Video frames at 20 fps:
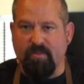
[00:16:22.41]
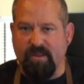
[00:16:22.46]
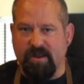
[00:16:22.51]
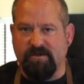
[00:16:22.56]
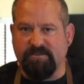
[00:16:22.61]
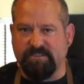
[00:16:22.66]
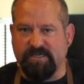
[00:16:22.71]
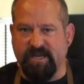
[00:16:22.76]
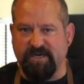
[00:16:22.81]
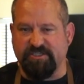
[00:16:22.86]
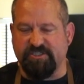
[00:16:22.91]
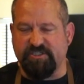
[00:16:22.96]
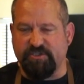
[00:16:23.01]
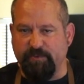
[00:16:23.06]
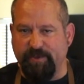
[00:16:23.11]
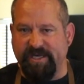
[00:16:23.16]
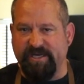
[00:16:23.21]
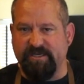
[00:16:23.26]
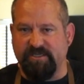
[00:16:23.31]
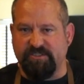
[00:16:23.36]
It's got a
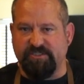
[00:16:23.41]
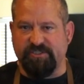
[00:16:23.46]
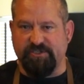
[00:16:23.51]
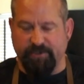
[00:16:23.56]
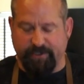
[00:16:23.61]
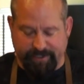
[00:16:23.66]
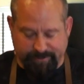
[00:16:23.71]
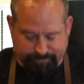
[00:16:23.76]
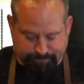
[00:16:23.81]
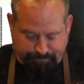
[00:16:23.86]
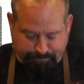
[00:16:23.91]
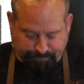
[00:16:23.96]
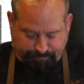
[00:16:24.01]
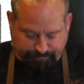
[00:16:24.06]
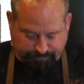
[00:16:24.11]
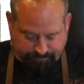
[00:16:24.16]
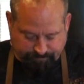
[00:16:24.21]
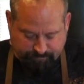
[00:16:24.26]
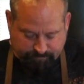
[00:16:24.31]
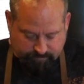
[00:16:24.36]
sweetness to it,
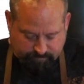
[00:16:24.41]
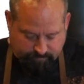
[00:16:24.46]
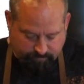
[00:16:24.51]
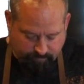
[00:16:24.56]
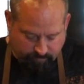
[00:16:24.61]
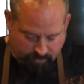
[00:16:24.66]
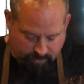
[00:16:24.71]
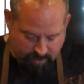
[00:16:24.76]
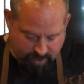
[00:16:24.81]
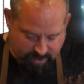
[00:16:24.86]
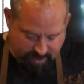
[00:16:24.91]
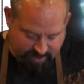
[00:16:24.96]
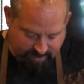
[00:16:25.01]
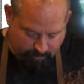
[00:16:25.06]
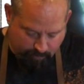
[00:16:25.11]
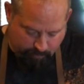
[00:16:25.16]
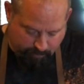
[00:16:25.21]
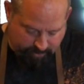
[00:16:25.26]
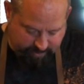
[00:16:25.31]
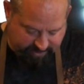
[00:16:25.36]

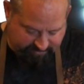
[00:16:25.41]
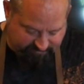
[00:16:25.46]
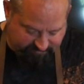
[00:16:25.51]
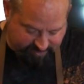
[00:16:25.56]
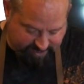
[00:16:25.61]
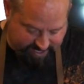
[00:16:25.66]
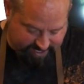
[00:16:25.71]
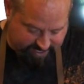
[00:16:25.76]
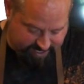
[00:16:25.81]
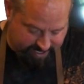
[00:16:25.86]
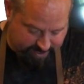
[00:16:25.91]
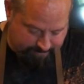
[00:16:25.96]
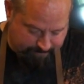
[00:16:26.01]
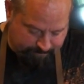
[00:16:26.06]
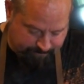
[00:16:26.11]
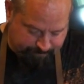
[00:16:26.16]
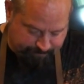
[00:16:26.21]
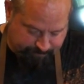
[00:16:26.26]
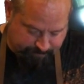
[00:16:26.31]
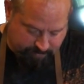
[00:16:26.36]
really flaky.
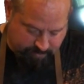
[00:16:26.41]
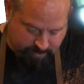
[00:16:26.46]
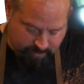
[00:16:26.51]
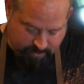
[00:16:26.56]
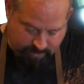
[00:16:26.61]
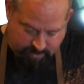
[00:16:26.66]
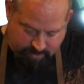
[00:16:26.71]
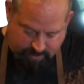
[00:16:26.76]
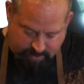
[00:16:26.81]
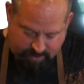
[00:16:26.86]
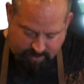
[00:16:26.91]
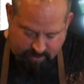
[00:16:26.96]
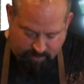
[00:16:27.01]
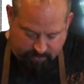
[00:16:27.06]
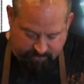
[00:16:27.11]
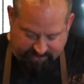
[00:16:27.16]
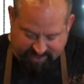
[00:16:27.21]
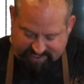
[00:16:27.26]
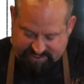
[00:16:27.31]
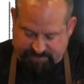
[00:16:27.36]

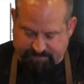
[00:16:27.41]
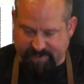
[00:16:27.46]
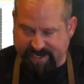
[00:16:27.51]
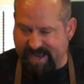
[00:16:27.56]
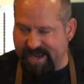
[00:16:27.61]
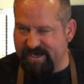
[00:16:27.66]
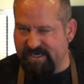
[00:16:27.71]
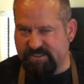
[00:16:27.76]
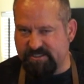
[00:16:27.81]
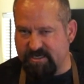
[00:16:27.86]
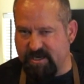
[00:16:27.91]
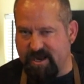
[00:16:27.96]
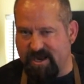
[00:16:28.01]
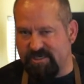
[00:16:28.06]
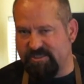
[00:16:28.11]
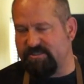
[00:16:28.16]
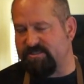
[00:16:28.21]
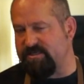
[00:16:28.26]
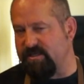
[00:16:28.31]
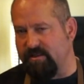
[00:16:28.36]
With that spaghetti
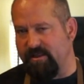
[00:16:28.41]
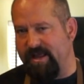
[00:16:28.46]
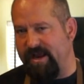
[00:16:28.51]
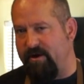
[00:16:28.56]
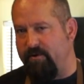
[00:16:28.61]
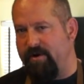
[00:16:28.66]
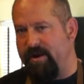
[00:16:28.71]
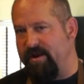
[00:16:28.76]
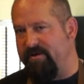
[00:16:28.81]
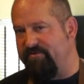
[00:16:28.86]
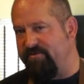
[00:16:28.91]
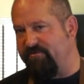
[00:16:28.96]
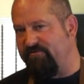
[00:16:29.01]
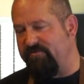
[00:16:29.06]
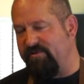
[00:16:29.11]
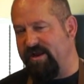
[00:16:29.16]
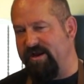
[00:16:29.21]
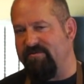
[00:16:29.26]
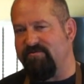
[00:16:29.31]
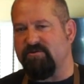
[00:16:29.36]
sauce, the layering of the
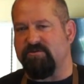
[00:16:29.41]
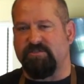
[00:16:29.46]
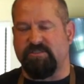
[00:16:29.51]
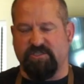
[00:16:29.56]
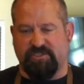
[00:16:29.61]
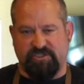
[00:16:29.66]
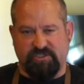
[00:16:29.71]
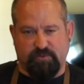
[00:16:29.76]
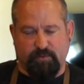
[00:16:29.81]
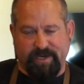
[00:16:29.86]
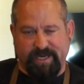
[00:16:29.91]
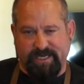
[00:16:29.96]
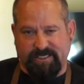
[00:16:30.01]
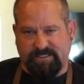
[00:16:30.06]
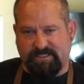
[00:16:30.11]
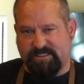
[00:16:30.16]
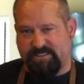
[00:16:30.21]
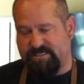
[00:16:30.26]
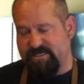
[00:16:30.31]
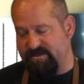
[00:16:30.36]
flavors, the
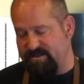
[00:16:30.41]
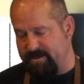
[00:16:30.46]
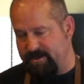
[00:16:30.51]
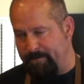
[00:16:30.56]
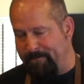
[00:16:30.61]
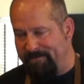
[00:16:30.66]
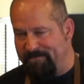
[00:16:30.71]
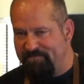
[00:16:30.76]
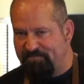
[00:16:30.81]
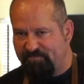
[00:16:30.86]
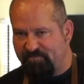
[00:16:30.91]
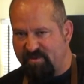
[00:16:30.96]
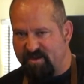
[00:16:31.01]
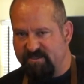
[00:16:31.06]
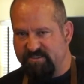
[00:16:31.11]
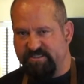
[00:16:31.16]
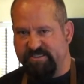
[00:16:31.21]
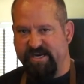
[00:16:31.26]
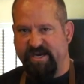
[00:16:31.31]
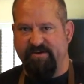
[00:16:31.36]
sweets to the
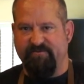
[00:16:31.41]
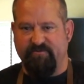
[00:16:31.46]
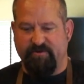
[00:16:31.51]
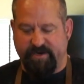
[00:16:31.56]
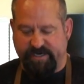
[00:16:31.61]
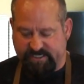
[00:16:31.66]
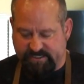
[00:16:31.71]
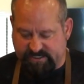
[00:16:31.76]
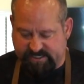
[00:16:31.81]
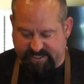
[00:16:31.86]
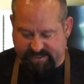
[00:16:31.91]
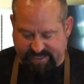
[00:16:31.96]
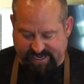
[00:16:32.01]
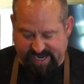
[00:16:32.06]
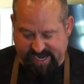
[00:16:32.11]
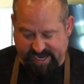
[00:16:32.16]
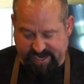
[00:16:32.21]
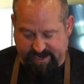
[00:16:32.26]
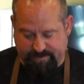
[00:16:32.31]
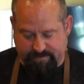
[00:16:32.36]
savories to the
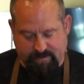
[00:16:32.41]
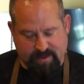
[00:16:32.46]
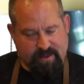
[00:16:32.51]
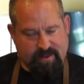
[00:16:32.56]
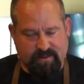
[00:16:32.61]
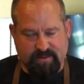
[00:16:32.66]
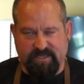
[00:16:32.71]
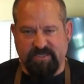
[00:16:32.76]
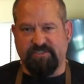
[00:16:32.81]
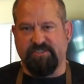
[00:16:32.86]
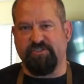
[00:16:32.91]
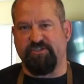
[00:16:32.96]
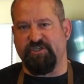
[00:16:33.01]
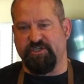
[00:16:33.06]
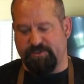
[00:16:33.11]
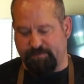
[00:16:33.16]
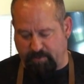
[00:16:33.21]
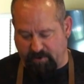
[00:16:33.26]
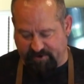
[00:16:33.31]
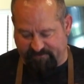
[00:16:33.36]
heat, this is
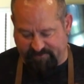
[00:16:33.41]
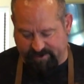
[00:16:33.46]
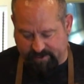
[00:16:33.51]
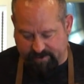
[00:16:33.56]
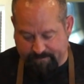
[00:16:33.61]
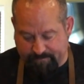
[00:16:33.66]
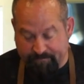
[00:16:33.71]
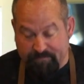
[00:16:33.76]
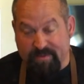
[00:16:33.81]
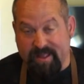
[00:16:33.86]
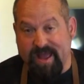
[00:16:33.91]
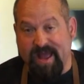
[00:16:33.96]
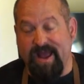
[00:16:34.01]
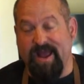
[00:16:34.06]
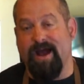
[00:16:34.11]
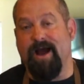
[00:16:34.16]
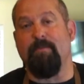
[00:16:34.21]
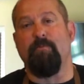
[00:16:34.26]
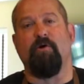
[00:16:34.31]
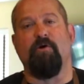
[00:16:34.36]
just perfect.
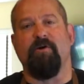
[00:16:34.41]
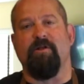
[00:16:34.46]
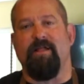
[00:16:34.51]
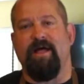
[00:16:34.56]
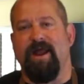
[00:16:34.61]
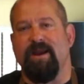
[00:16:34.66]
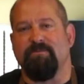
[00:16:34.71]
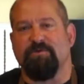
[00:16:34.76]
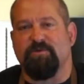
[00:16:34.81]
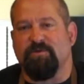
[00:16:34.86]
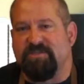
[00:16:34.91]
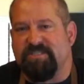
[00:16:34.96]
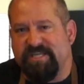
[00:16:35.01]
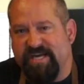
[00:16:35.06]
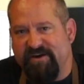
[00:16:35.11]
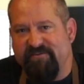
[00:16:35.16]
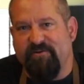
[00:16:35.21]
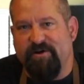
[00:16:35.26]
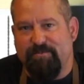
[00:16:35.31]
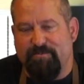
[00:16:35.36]
Hey, I'm Earl Adams with
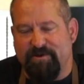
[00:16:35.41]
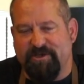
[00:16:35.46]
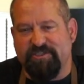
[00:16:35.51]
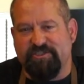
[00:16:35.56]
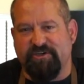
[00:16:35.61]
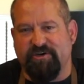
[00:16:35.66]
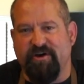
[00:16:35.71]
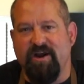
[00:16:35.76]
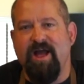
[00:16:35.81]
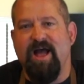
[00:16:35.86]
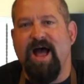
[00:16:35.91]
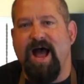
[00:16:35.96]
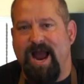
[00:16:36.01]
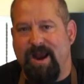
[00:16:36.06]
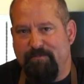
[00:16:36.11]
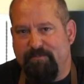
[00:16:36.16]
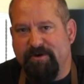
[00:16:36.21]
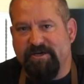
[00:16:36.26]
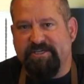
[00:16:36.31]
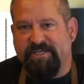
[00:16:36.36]
Savory Butcher. I
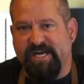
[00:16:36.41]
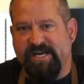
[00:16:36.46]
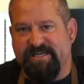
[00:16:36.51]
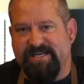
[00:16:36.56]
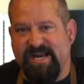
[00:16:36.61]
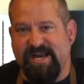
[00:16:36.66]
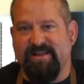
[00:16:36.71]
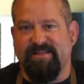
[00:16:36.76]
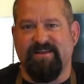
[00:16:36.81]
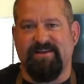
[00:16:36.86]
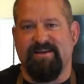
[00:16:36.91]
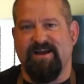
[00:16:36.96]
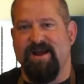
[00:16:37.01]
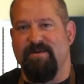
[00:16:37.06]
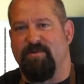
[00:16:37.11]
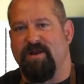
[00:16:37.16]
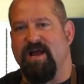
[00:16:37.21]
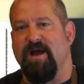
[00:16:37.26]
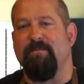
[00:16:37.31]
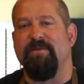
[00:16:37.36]
appreciate you taking the
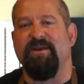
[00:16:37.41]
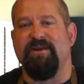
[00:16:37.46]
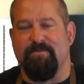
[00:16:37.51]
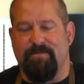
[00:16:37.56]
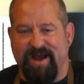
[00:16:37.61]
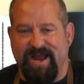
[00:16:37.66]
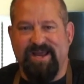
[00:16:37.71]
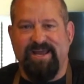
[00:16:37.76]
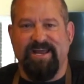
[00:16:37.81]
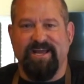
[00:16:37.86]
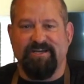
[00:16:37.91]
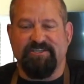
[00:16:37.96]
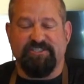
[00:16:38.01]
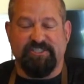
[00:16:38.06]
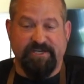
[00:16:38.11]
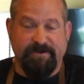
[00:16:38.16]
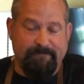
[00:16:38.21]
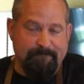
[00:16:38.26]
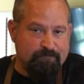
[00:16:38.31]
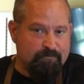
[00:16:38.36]
time to come into my
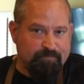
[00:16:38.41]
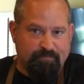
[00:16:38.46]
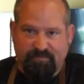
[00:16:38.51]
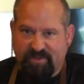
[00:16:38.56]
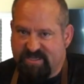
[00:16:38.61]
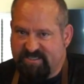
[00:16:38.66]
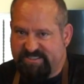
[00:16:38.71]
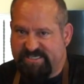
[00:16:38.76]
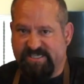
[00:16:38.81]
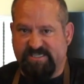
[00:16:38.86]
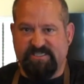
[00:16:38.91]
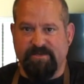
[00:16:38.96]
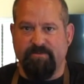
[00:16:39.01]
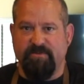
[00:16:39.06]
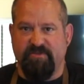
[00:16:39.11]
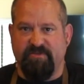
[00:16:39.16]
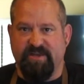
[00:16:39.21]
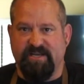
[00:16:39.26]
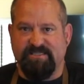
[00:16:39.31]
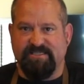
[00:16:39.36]
kitchen, see some
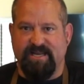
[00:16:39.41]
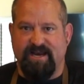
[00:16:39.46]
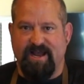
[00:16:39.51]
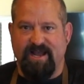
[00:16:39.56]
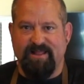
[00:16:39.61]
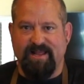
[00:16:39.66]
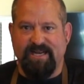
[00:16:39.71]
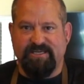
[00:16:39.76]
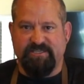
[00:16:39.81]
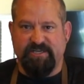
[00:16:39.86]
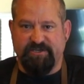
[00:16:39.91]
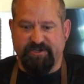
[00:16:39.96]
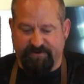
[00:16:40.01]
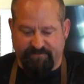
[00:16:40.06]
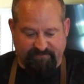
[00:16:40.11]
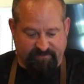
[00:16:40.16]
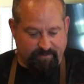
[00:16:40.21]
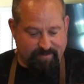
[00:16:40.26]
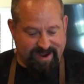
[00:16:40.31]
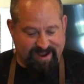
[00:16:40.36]
of the things that I like to do
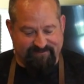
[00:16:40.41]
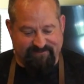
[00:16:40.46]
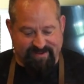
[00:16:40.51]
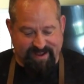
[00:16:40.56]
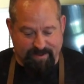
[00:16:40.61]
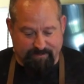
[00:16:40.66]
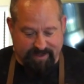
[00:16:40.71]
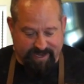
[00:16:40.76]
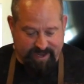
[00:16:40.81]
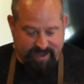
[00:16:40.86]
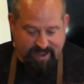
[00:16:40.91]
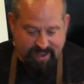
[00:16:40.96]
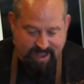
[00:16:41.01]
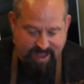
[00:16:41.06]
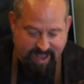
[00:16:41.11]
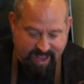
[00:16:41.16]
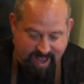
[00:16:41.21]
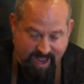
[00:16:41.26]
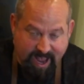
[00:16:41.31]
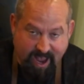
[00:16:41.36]
for my family
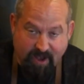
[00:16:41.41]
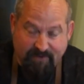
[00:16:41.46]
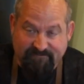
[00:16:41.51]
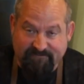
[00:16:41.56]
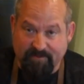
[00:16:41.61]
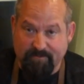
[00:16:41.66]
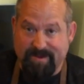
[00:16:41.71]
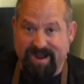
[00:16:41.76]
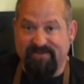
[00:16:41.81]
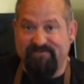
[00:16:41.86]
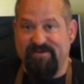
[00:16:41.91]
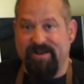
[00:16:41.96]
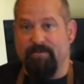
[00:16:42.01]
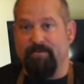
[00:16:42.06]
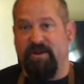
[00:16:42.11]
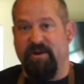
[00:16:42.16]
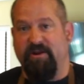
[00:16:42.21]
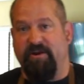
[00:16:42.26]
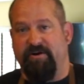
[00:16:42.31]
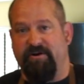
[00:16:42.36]

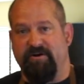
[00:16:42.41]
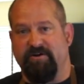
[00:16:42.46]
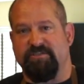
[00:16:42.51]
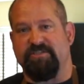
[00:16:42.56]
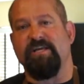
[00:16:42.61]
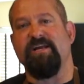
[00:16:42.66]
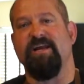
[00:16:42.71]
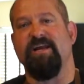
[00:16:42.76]
to yours.